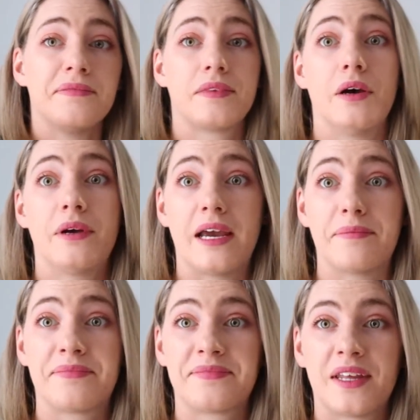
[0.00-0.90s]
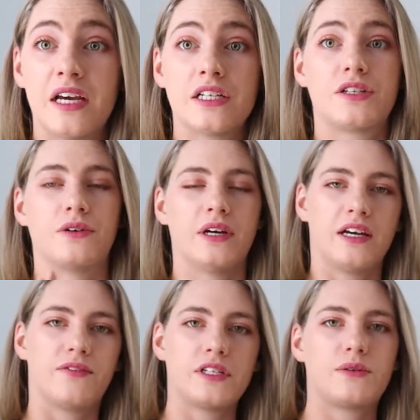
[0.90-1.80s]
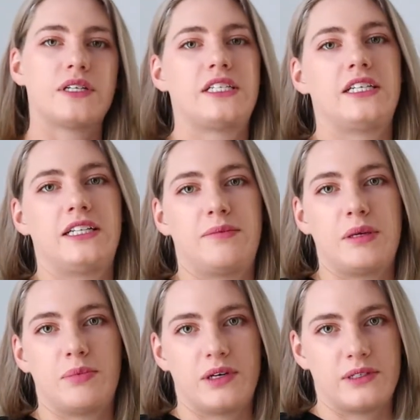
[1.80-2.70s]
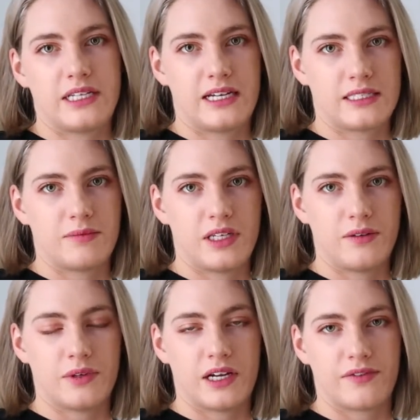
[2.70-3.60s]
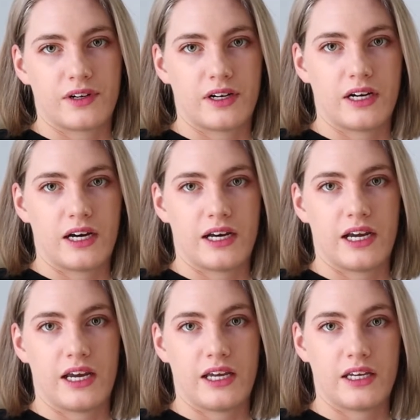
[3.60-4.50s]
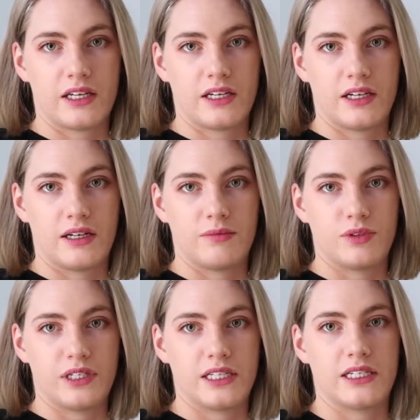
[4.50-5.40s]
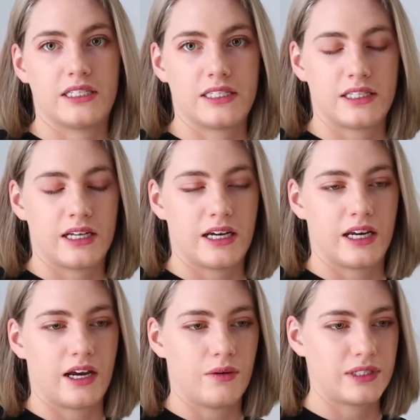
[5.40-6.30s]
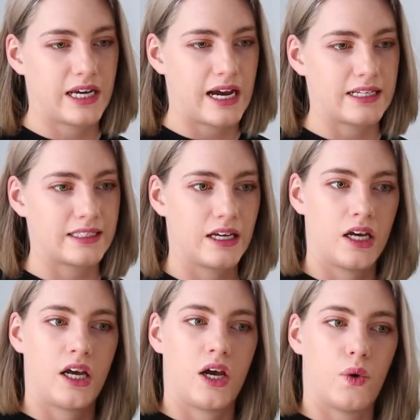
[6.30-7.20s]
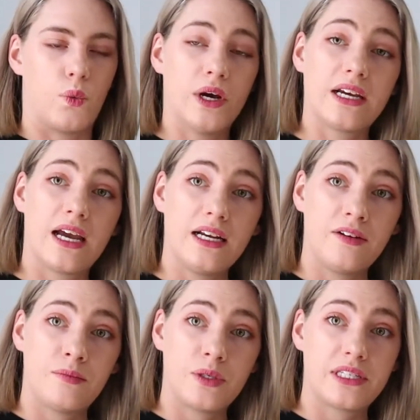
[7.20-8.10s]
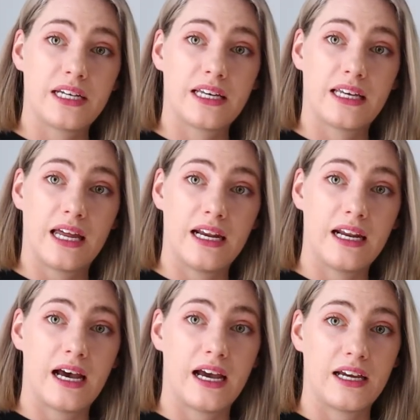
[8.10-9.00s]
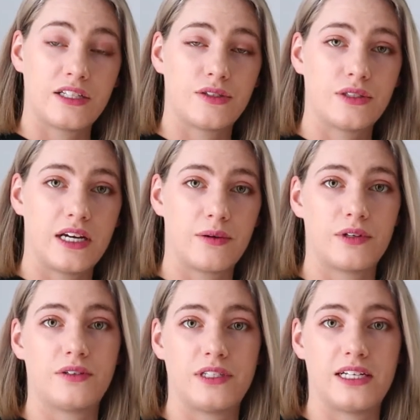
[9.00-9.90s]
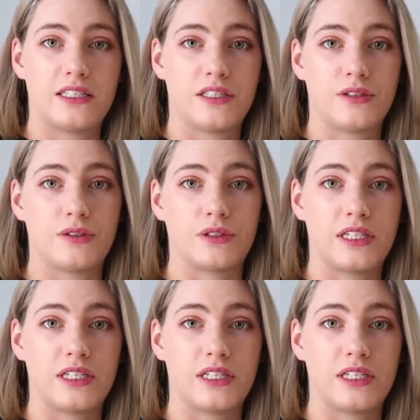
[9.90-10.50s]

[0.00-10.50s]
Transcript: Okay, so first question that people always ask me whenever I am doing this, they always ask, what kind of music can I do Taekwondo dance to?